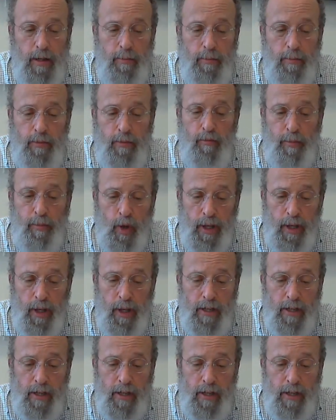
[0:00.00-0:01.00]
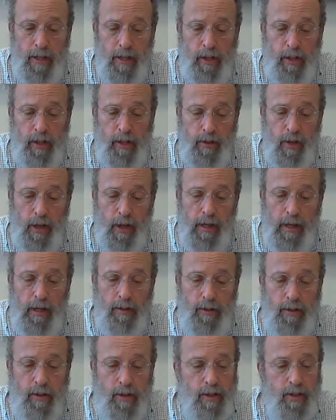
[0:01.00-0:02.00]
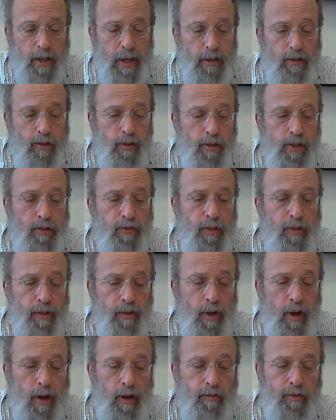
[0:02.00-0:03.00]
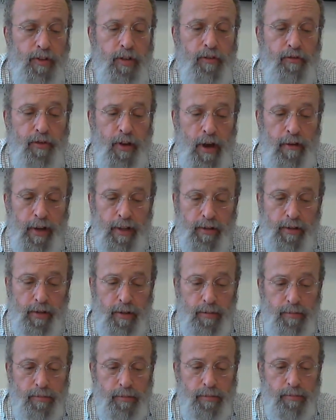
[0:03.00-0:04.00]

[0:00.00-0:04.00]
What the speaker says: of beauty is linked to the central sphere of Tiferet,